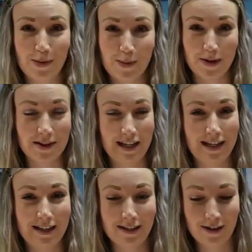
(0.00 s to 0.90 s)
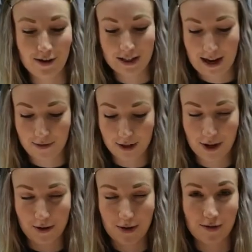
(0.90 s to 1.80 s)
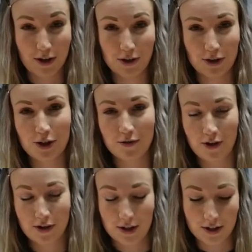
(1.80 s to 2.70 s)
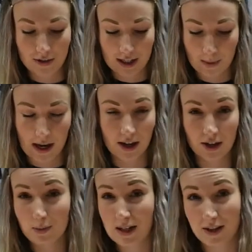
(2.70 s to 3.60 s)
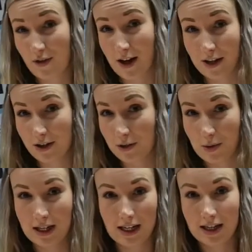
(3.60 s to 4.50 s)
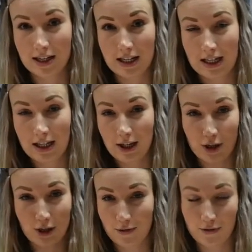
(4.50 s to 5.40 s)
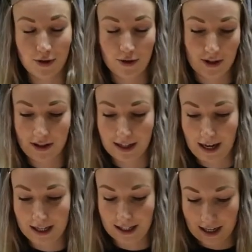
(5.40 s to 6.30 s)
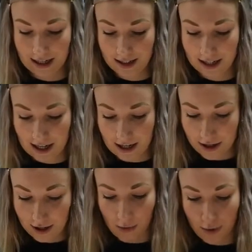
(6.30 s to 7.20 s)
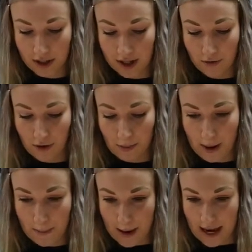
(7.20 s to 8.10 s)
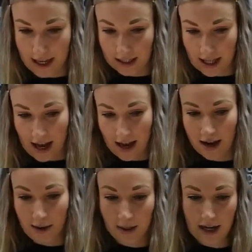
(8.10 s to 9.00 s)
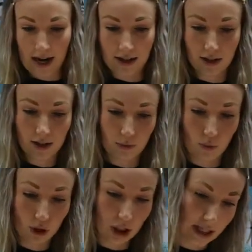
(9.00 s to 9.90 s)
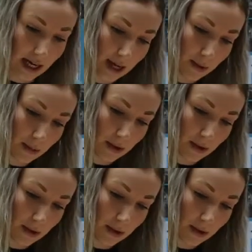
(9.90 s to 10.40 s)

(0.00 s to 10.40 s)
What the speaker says: my birthday in lockdown, so I've only got 2 photos for this page, but that's fine because we can add lots of other nice things. So once I've got my base there, I'm going to add some washi tape.